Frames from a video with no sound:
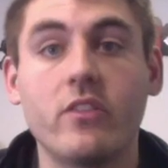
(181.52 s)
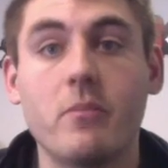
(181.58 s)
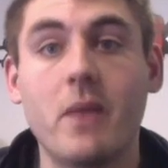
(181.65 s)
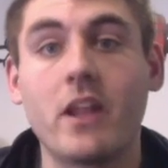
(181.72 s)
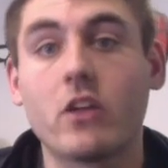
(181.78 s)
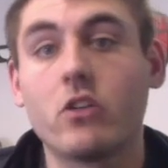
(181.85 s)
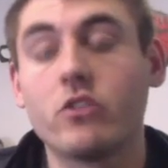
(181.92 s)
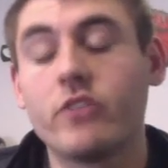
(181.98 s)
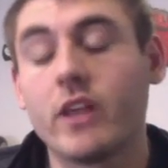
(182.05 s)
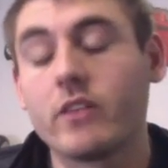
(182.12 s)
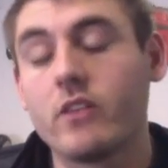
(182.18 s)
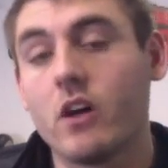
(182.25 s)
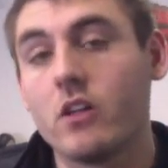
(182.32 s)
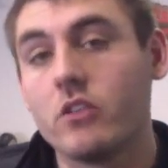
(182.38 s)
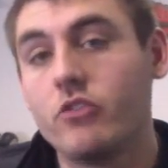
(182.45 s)
in medical
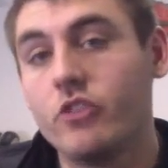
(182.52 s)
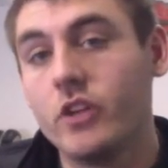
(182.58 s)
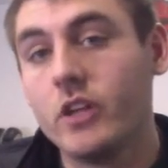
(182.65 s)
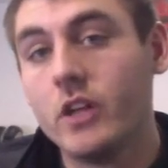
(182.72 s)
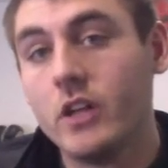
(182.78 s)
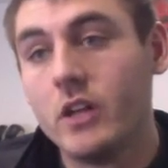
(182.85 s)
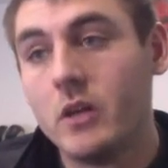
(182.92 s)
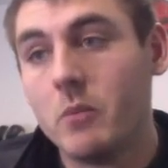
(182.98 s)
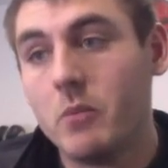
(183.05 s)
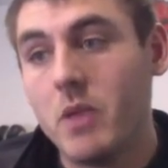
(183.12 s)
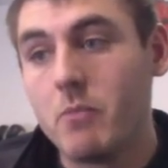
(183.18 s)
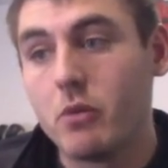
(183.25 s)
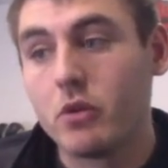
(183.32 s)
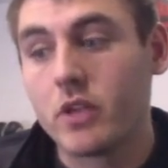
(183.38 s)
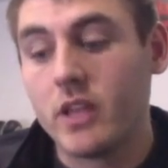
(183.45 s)
technology.
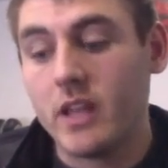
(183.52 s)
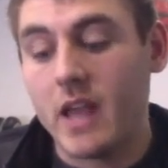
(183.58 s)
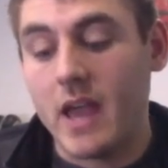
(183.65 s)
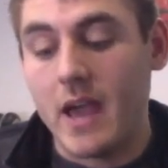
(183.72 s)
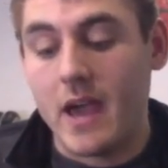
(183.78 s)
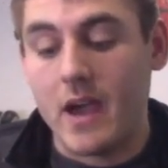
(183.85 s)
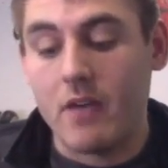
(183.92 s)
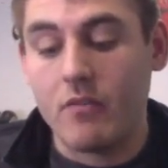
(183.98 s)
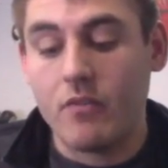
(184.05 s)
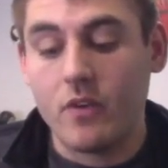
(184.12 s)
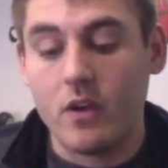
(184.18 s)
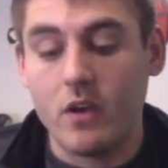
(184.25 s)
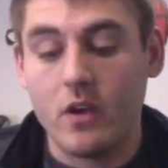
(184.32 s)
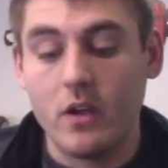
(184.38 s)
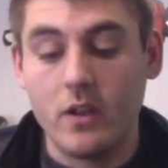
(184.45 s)
People can have
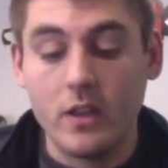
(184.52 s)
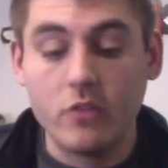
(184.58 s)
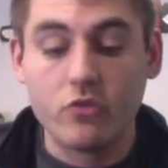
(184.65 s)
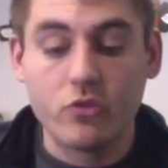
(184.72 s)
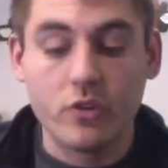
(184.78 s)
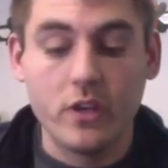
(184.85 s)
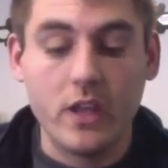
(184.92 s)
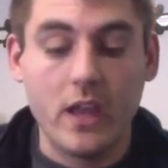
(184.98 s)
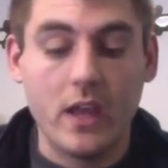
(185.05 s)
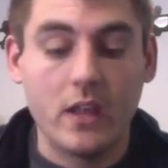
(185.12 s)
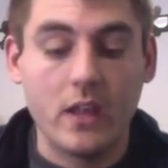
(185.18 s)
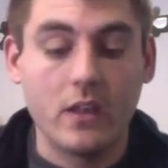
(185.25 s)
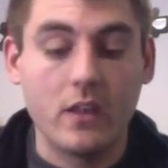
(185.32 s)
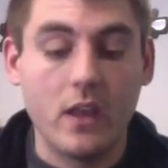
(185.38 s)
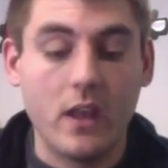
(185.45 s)
an injury
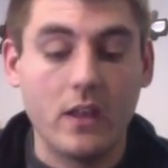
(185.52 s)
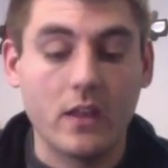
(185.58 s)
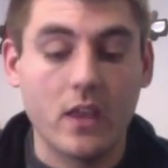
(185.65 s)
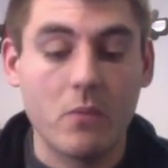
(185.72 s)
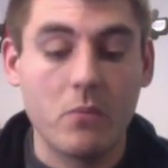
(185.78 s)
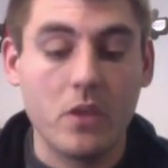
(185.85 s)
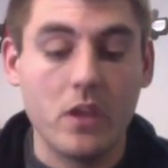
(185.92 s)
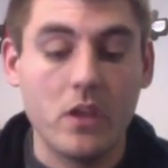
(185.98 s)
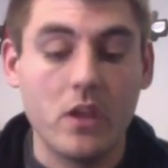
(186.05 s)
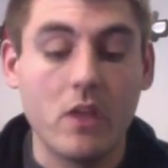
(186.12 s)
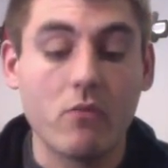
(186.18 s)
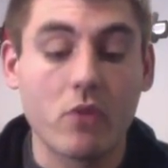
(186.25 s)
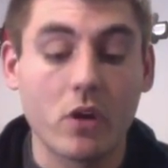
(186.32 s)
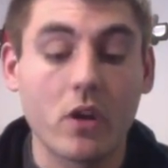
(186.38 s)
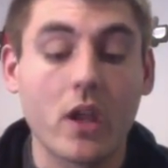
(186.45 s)
and can be,
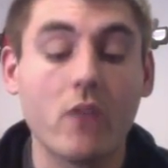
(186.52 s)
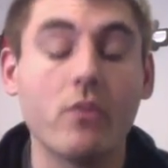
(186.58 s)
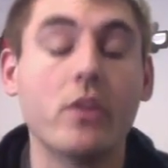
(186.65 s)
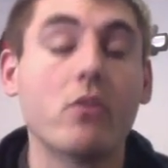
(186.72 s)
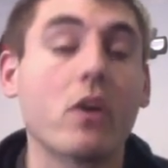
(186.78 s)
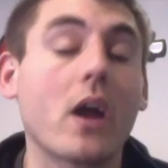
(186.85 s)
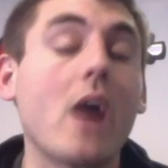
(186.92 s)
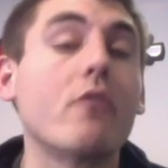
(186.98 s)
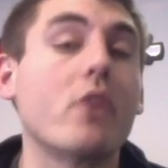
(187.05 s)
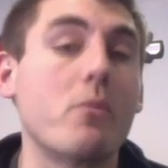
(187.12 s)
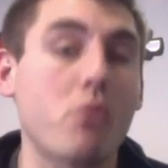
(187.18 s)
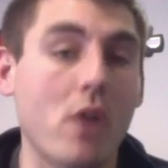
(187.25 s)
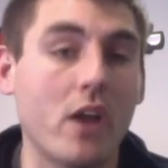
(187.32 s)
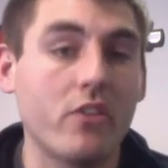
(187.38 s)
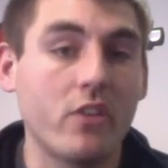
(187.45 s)
the recovery
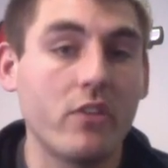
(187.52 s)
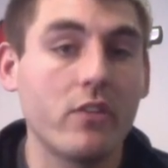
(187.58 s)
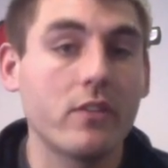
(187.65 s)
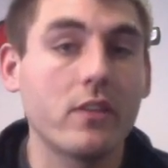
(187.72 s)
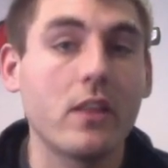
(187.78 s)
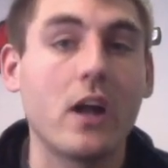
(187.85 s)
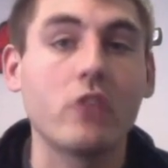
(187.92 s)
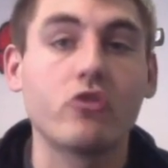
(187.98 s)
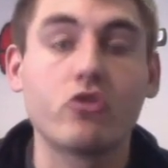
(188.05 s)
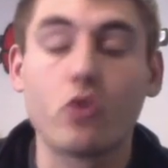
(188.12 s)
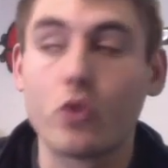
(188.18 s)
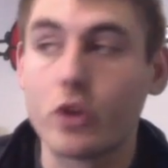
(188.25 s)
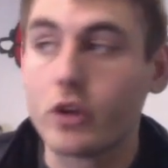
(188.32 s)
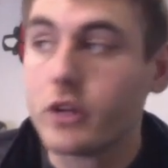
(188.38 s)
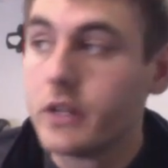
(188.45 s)
process is a lot
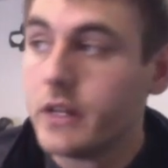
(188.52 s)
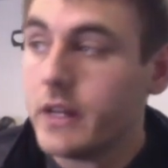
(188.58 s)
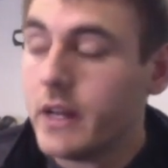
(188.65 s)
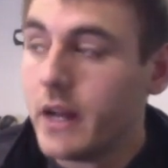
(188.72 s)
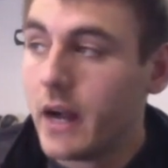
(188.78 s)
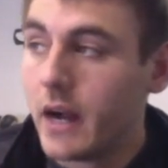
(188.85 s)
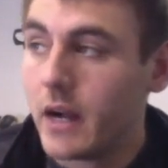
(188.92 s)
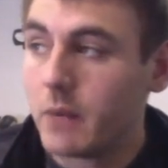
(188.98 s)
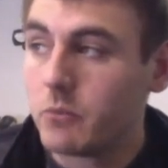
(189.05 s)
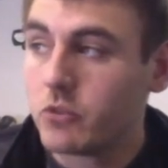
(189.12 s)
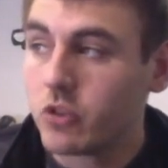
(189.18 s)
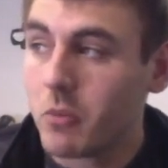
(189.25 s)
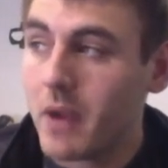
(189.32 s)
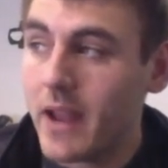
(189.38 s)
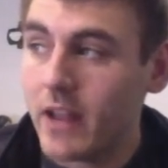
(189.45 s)
shorter.
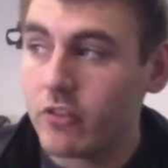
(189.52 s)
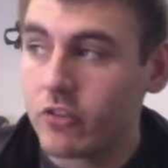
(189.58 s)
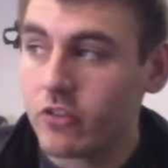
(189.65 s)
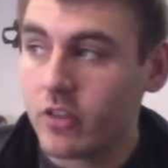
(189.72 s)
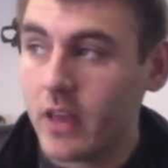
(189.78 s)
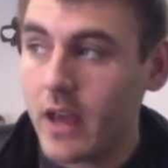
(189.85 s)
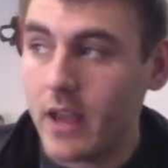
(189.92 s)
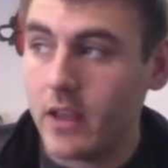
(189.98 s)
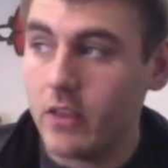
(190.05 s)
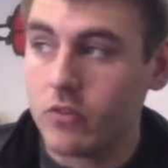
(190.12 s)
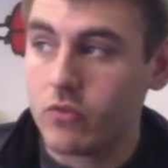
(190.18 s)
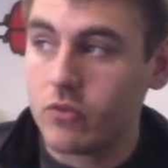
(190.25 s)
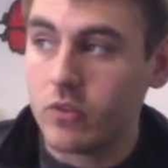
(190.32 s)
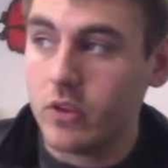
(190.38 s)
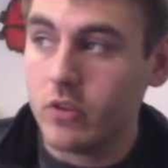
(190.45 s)
So my answer to that
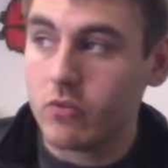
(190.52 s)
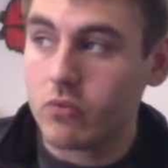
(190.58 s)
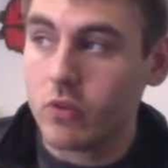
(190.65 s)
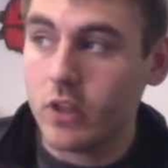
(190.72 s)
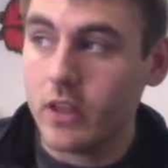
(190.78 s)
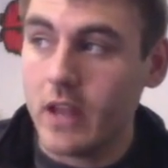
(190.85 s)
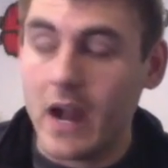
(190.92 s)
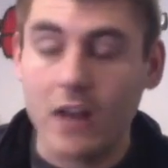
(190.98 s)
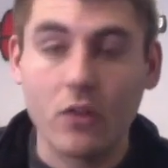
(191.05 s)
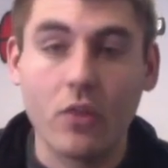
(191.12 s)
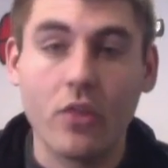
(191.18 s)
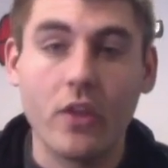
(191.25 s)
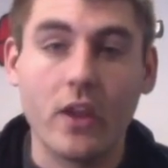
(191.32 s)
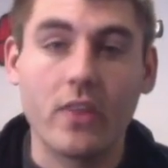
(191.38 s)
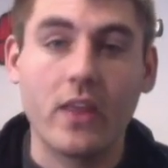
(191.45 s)
is really, I
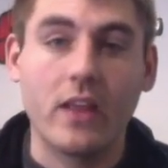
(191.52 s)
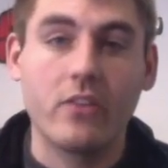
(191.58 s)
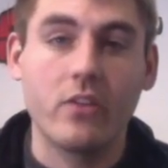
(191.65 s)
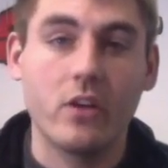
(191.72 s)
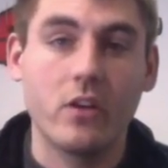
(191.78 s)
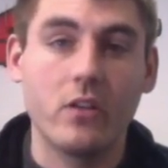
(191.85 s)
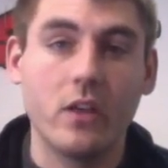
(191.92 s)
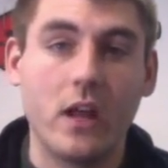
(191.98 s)
don't think that's a